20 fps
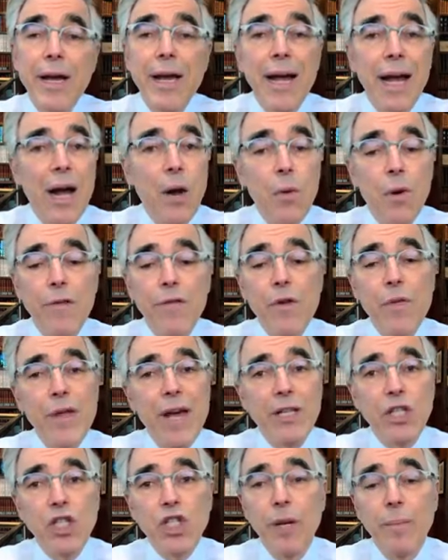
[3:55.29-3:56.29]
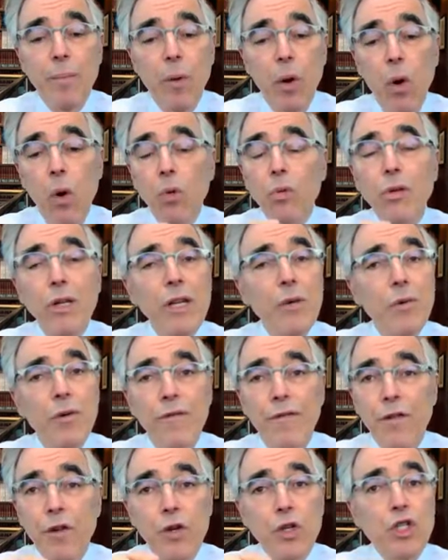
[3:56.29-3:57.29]
However, that chip only
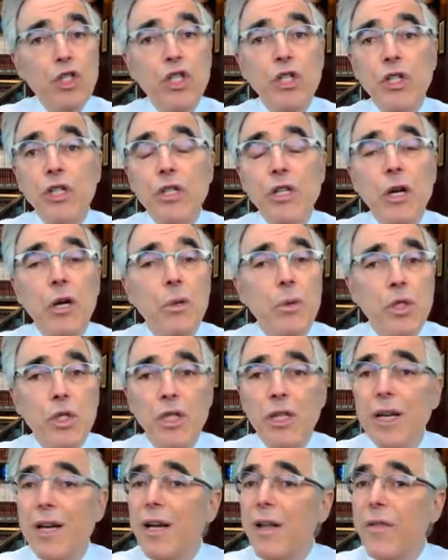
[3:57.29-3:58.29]
refers to the dose.